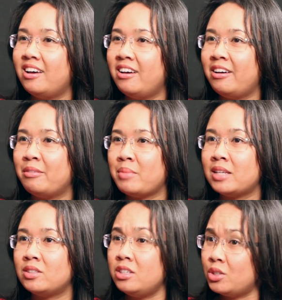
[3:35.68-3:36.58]

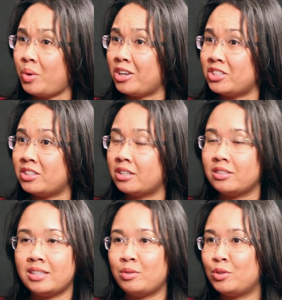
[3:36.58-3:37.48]
as a dishwasher
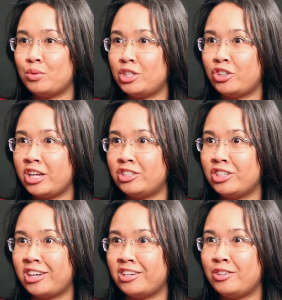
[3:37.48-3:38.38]
because that was the only trade
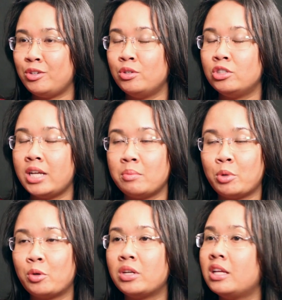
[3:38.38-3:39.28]
she kind of knew, and she had
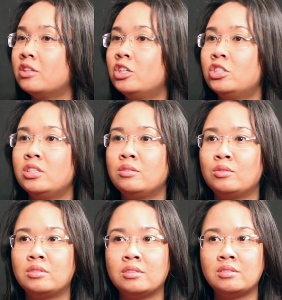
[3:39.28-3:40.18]
broken English, and it
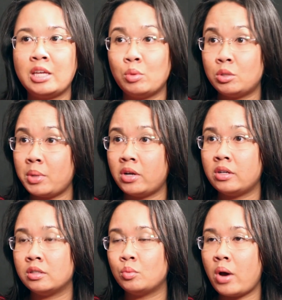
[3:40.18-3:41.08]
was a language
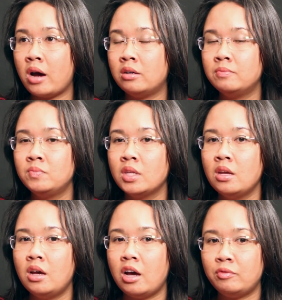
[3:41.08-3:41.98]
barrier as well.
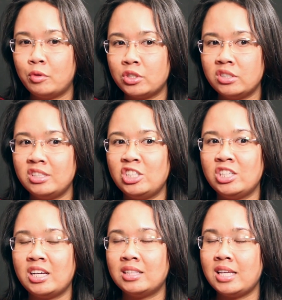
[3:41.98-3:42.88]
Unfortunately,
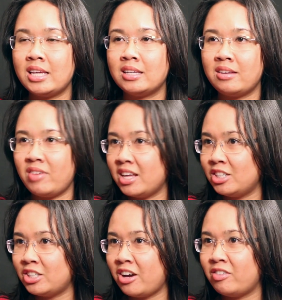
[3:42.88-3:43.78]
she got taken
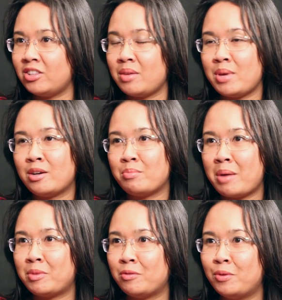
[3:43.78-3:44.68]
advantage of, and they made her
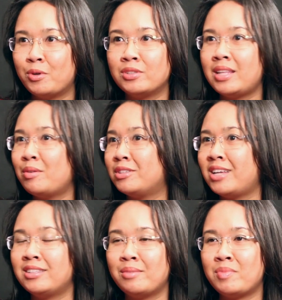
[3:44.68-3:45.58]
mop the floors. That was
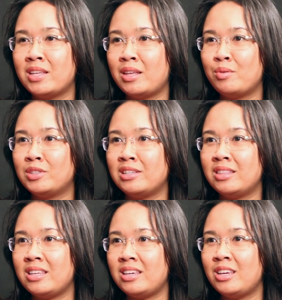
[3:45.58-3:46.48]
not something that was
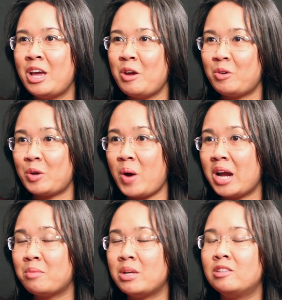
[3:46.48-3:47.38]
in the
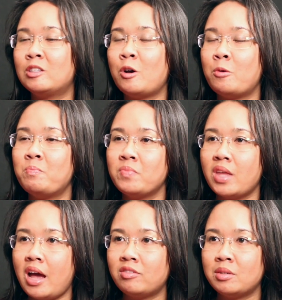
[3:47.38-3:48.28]
requirement. So
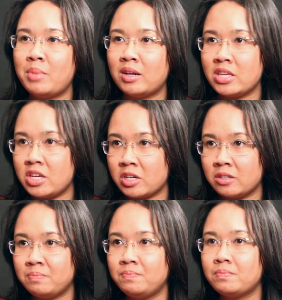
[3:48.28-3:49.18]
after about a year,